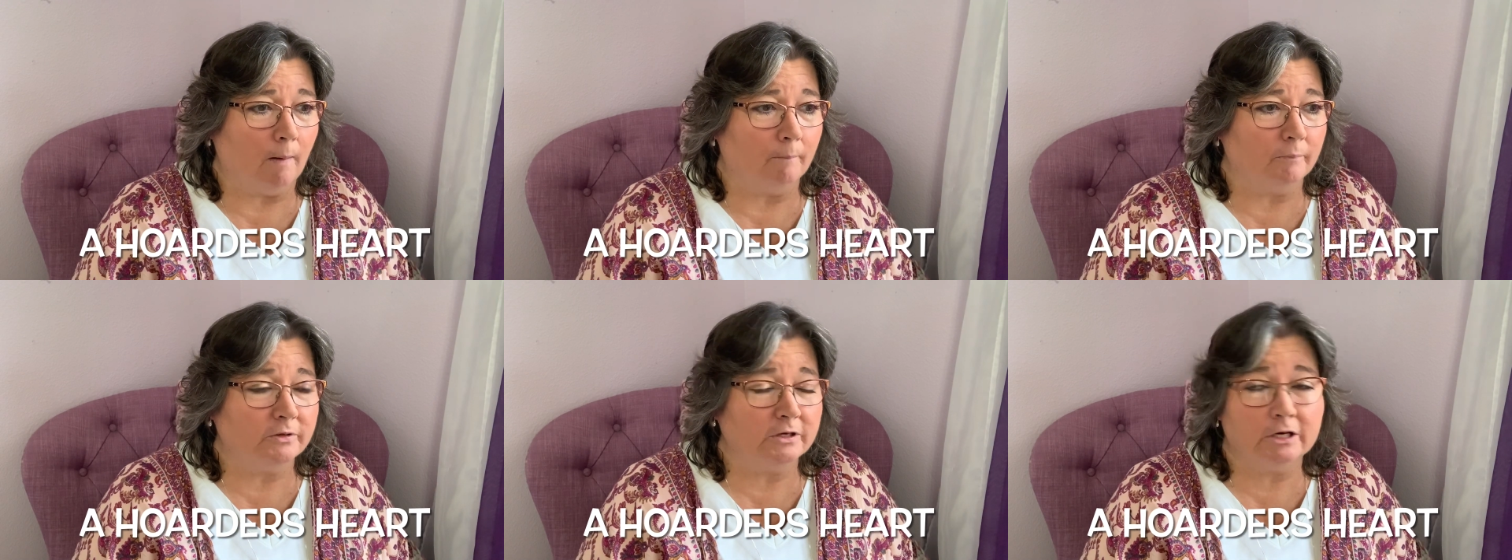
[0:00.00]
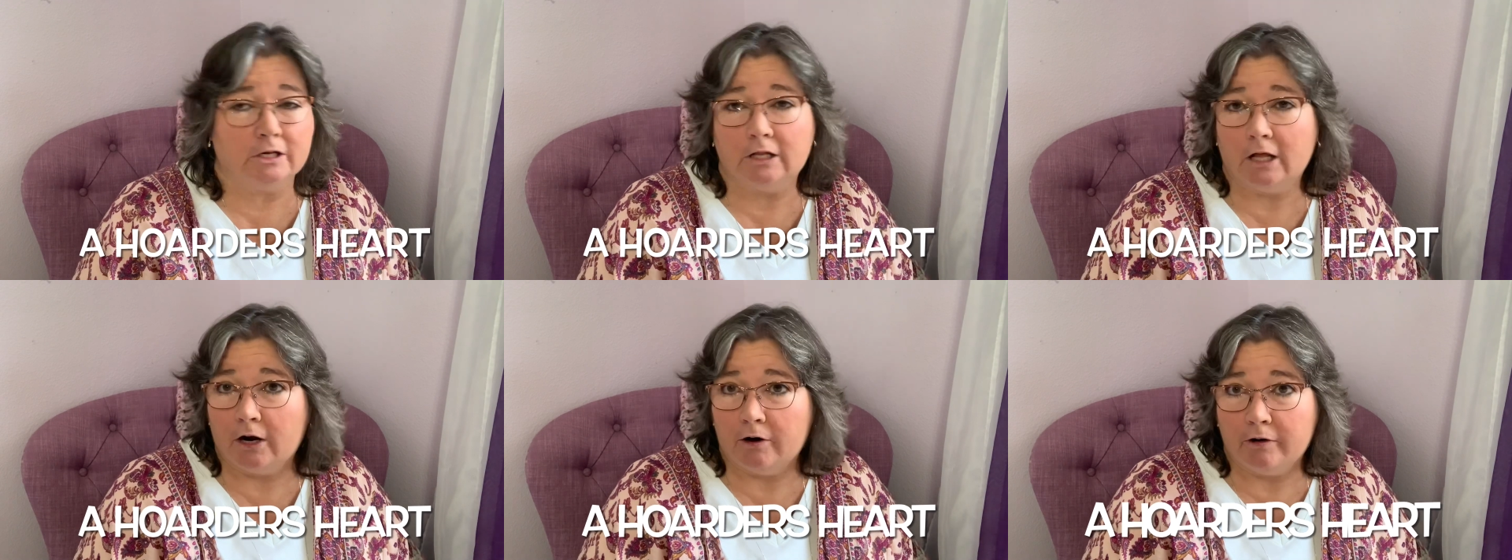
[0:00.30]

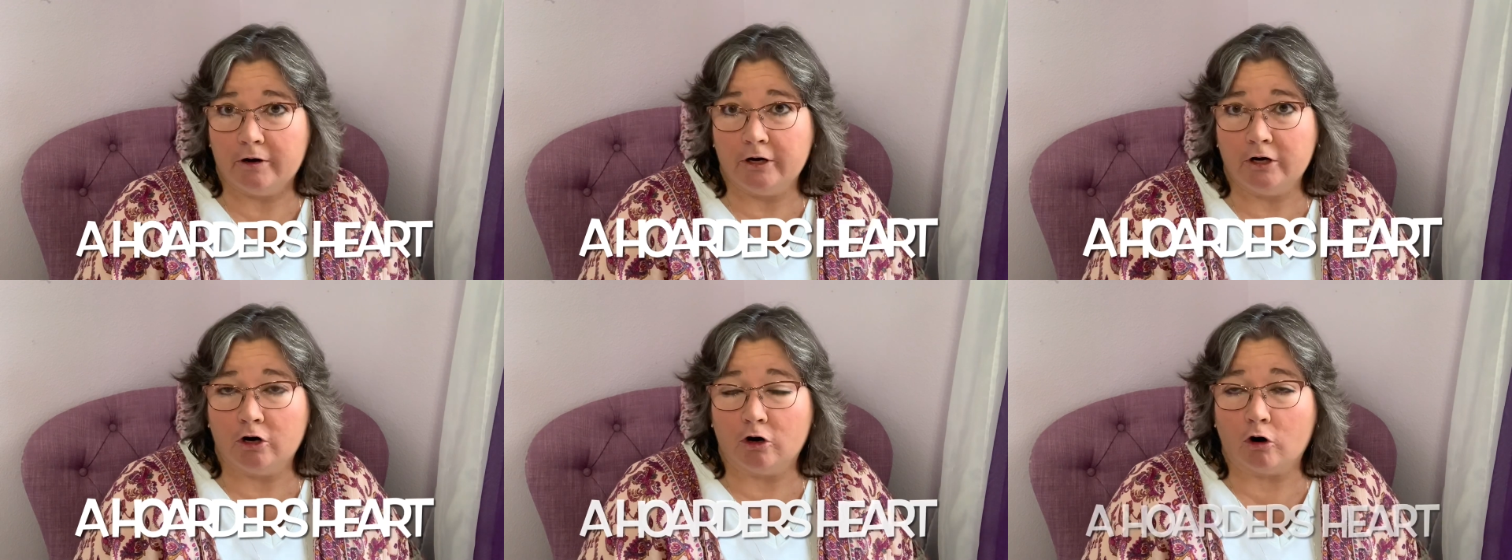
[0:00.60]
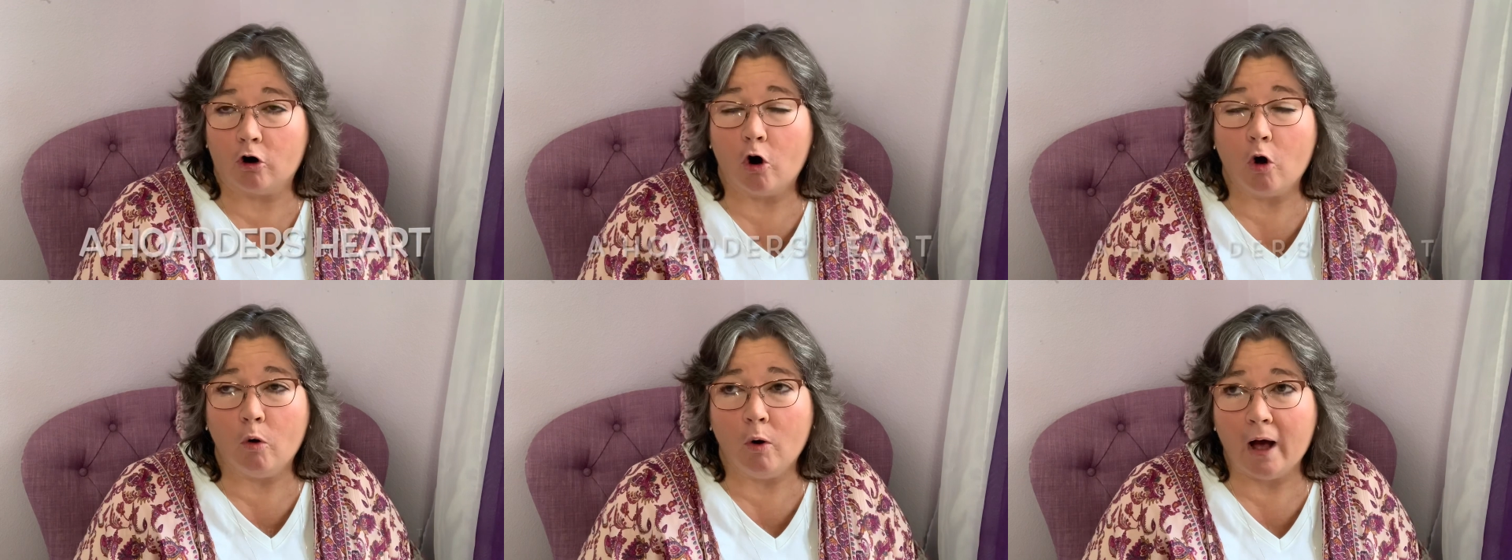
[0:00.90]
decluttering her
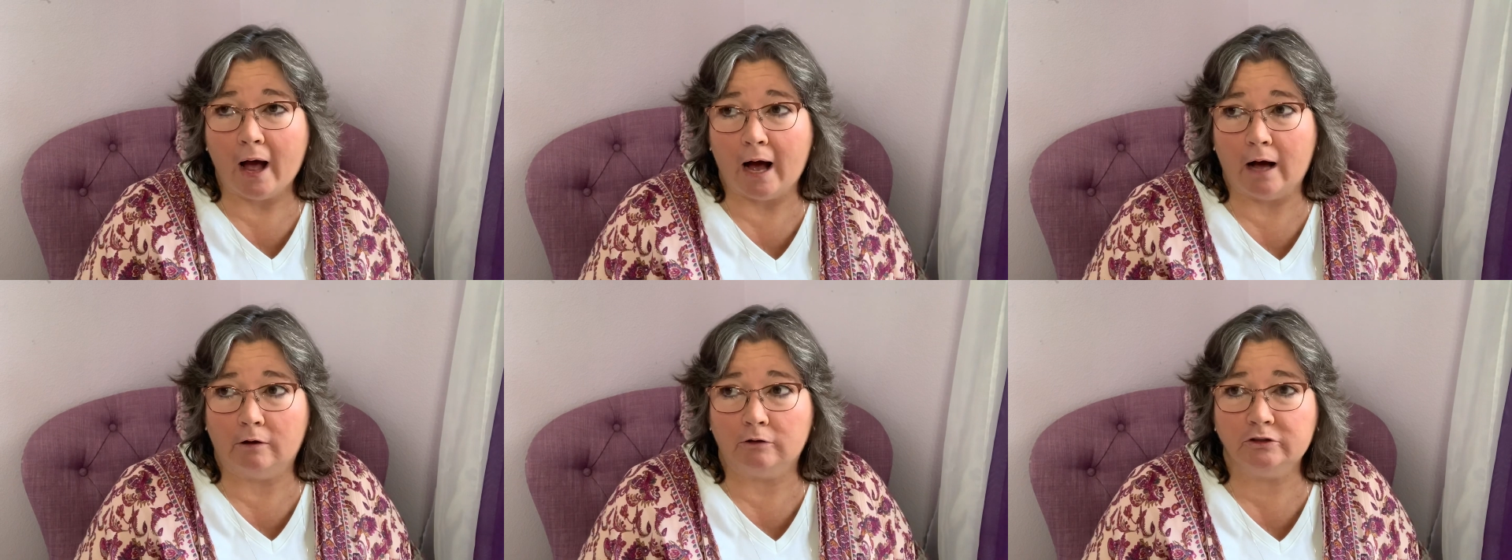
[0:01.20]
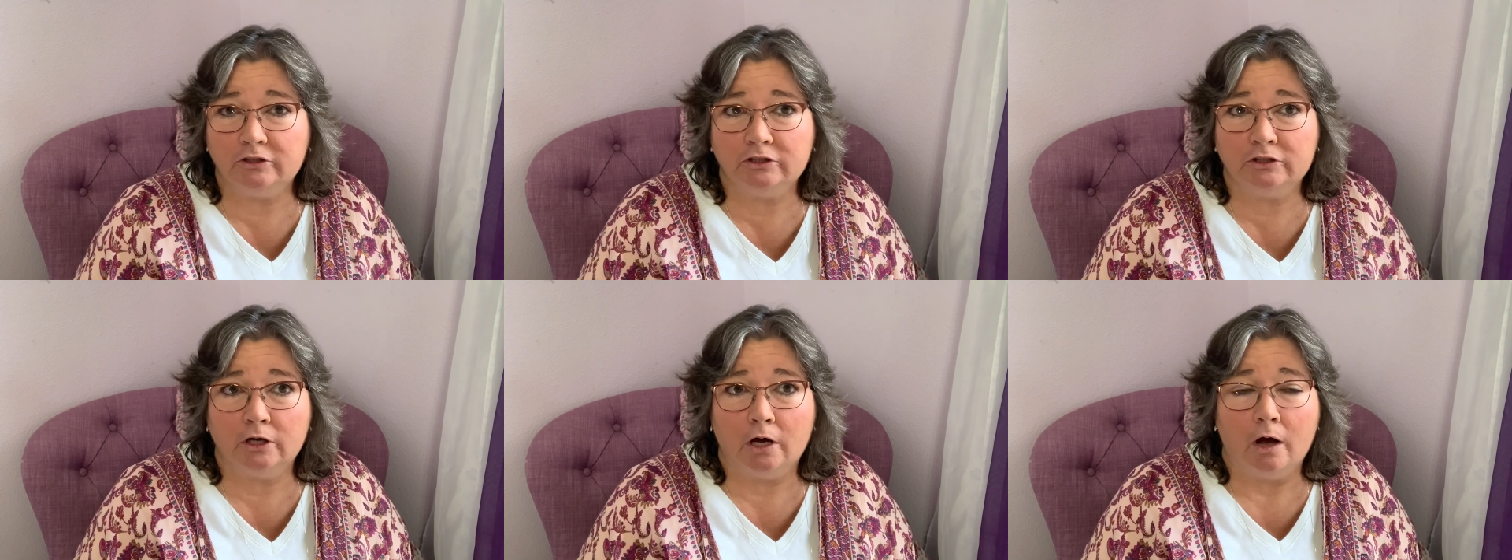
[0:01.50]
whole
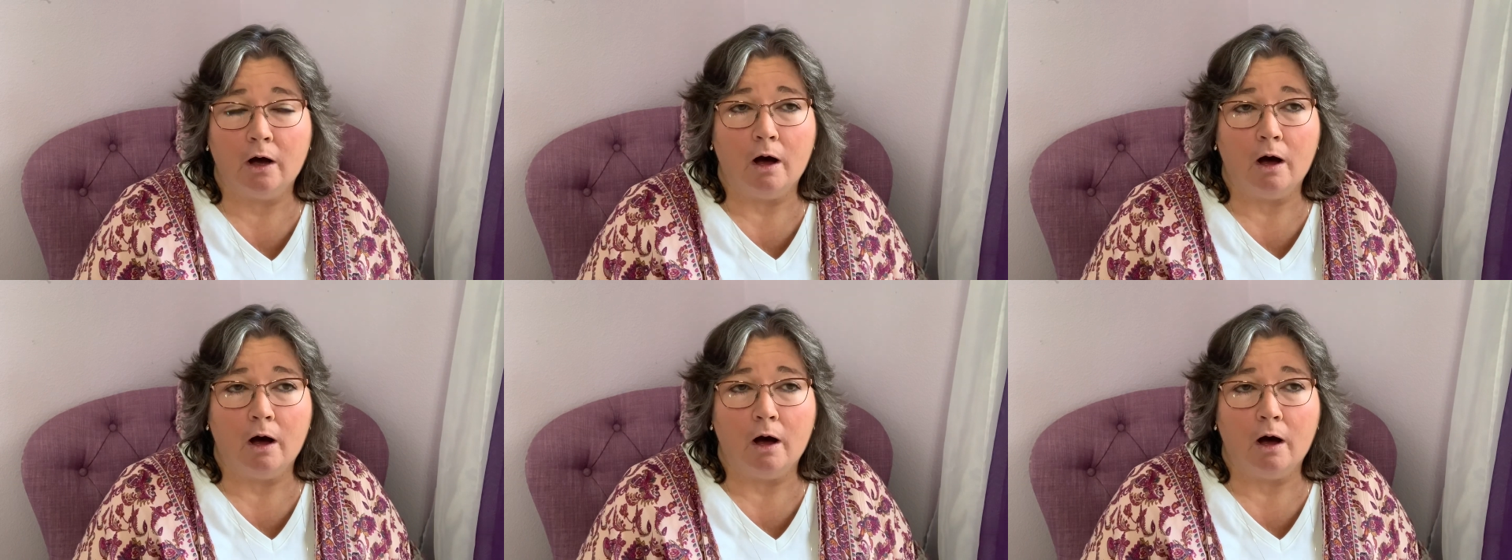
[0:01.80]
house.